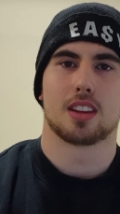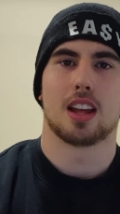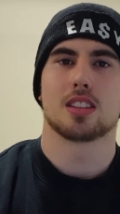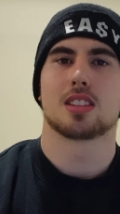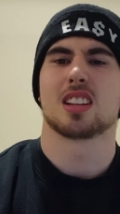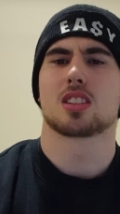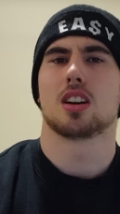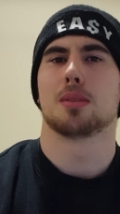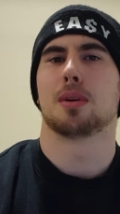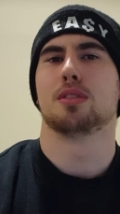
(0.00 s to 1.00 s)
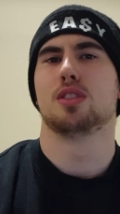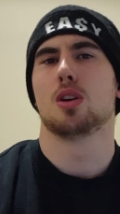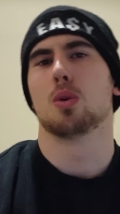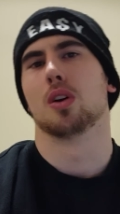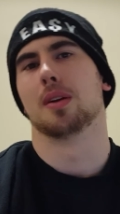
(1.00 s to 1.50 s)
that's, that's kind of my
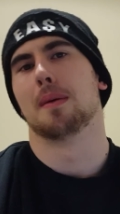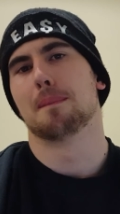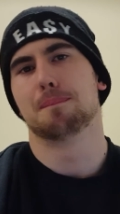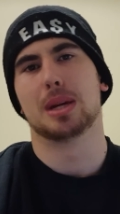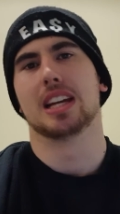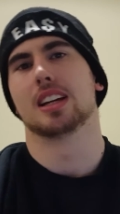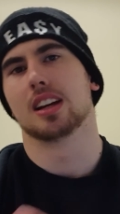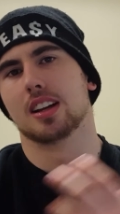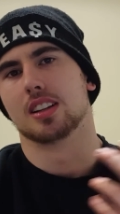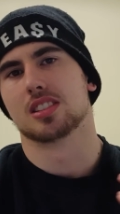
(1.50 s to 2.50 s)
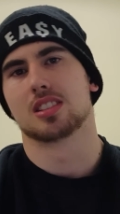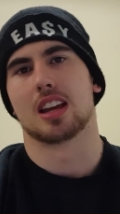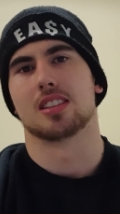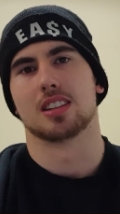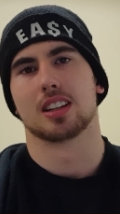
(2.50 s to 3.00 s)
view on big and
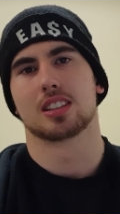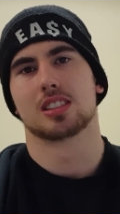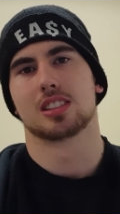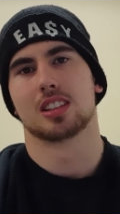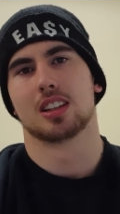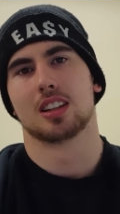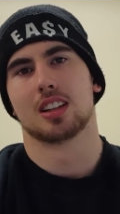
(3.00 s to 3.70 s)
aesthetics.